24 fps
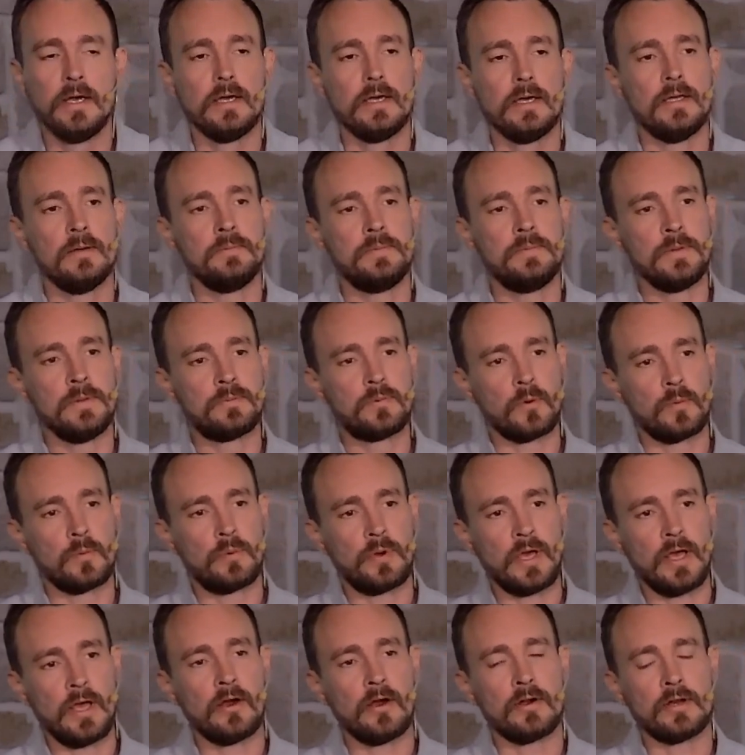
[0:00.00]
and be
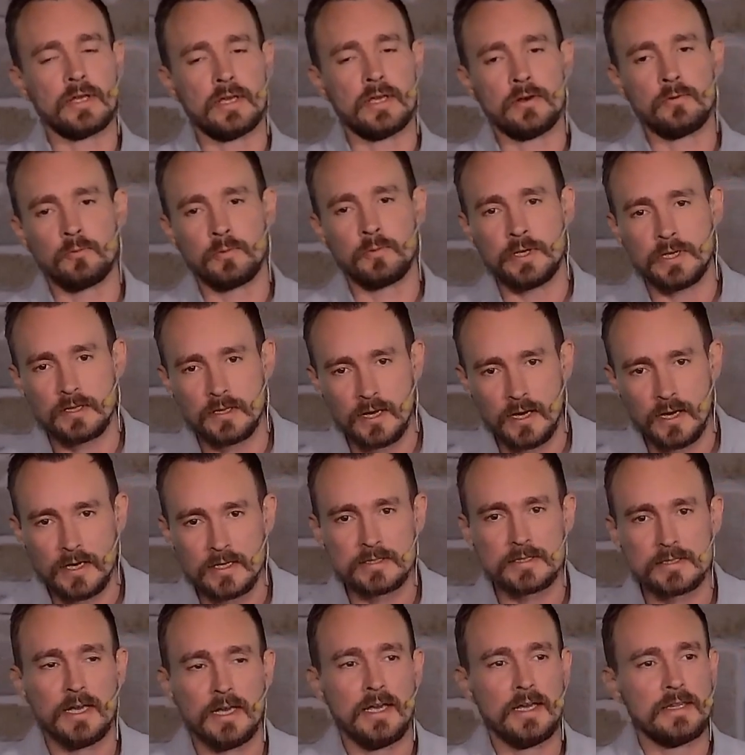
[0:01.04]
prepared and
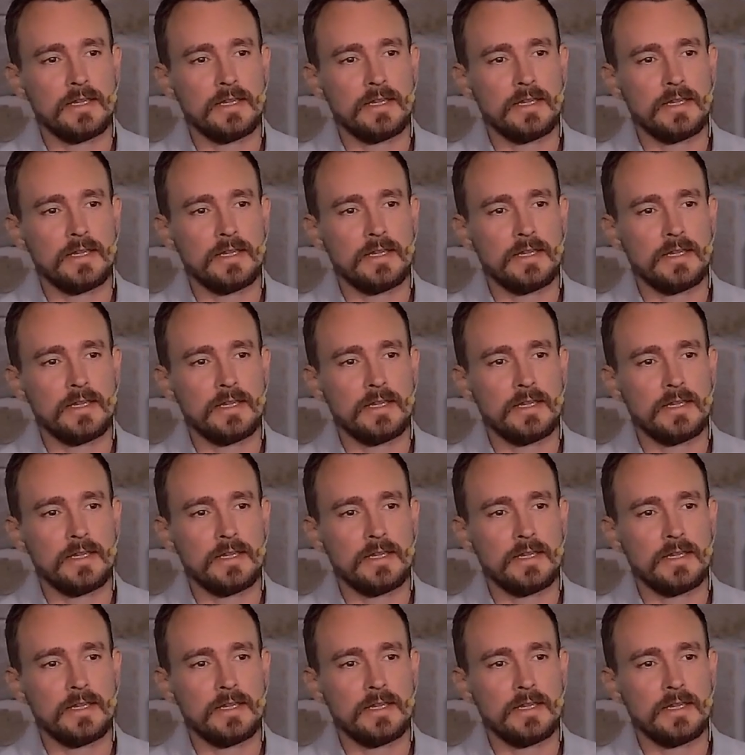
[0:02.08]
realize